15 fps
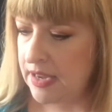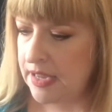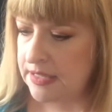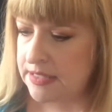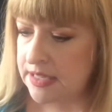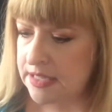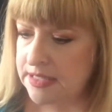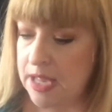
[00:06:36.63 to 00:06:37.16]
it
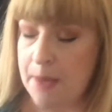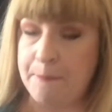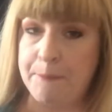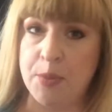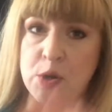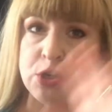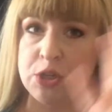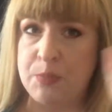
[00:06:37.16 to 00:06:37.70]
says a
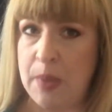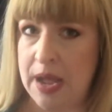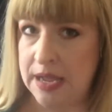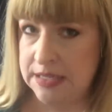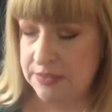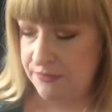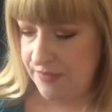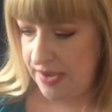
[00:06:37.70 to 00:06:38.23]

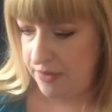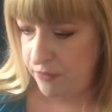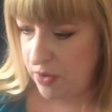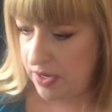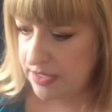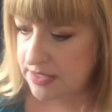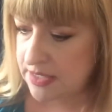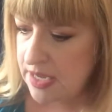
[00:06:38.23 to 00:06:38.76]
Birchbox
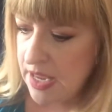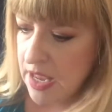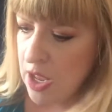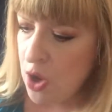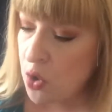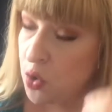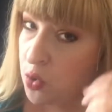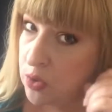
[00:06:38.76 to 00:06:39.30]
favorite,
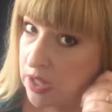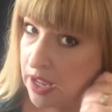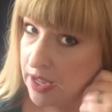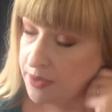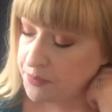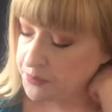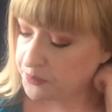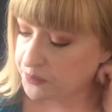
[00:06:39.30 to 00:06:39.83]
Kula.